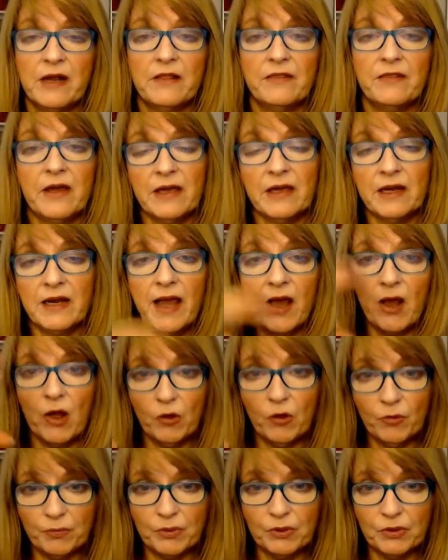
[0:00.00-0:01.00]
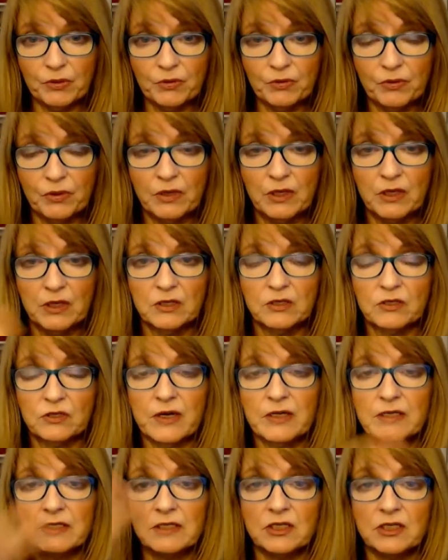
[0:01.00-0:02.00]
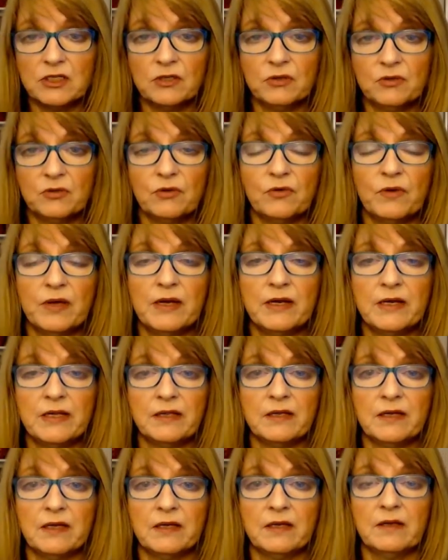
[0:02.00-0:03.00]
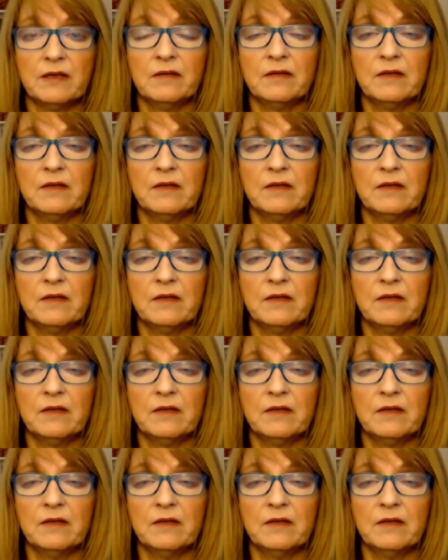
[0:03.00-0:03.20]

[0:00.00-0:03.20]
that can help you transition through anything